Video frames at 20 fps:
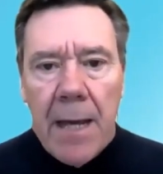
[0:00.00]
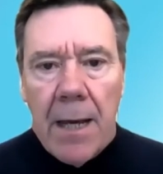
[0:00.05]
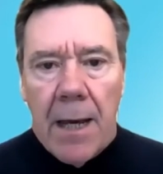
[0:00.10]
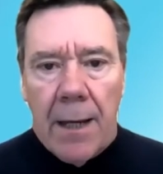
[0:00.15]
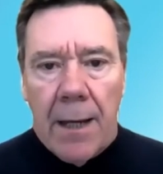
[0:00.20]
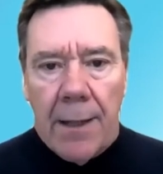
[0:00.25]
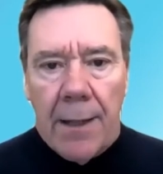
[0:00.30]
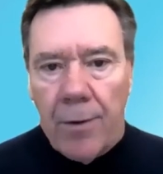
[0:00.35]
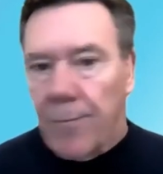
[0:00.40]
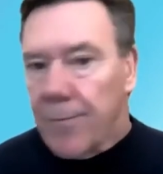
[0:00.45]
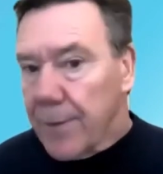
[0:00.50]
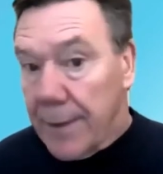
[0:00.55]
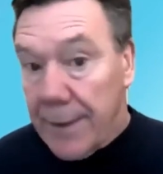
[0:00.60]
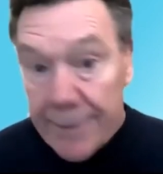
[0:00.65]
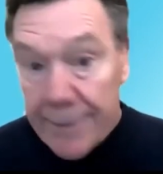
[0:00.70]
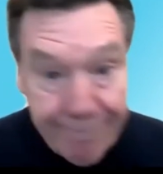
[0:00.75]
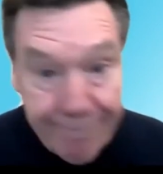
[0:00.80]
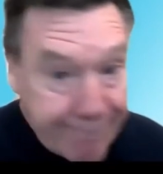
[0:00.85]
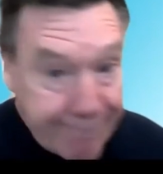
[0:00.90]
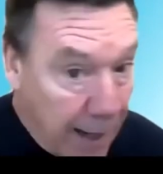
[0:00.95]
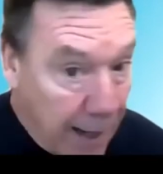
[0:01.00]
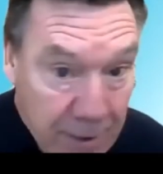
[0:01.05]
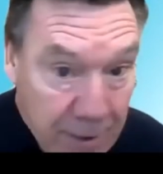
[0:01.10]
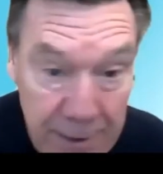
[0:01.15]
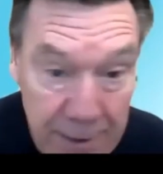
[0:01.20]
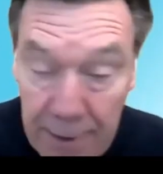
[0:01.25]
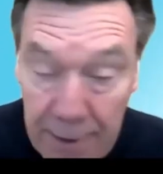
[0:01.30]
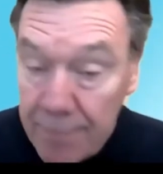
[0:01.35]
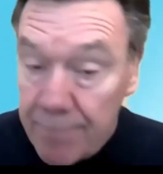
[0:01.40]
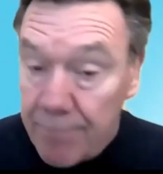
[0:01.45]
Don't forget,
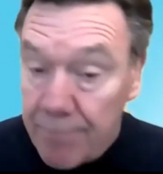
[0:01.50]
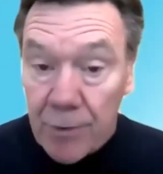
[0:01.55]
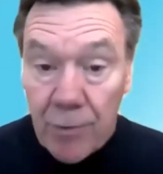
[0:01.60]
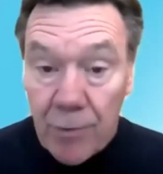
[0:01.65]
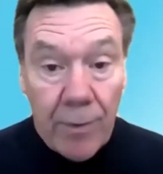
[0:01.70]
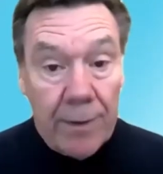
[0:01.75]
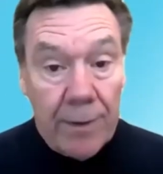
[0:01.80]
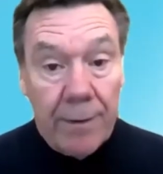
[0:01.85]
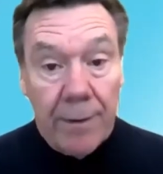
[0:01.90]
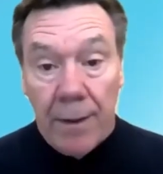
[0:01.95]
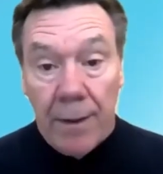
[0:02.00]
obviously, between